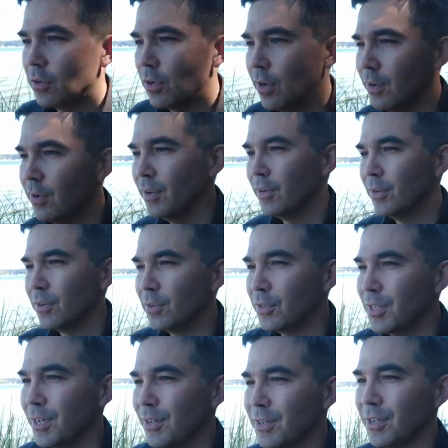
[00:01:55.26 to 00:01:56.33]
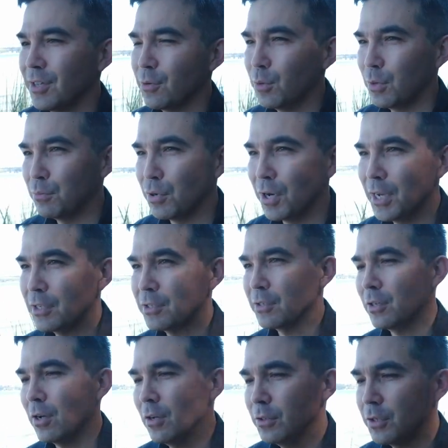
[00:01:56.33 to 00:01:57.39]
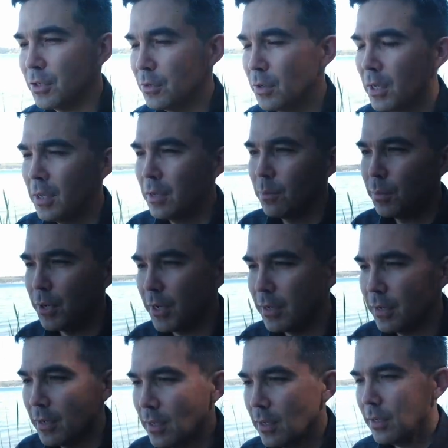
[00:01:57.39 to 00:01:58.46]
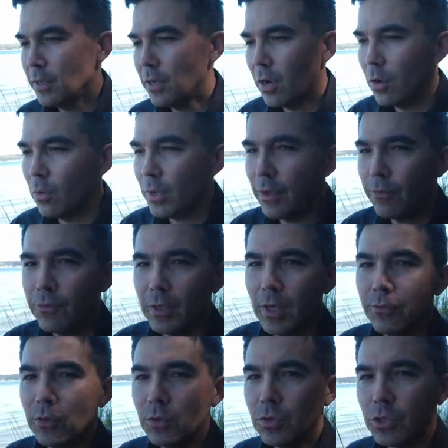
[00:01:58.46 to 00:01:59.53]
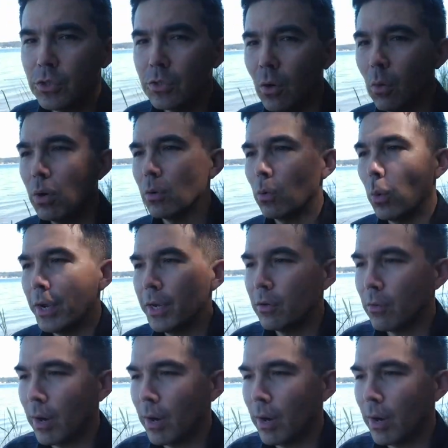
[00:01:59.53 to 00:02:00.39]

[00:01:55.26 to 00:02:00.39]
or or until the other one breaks and calls you. But you know, if, if you just don't want to wait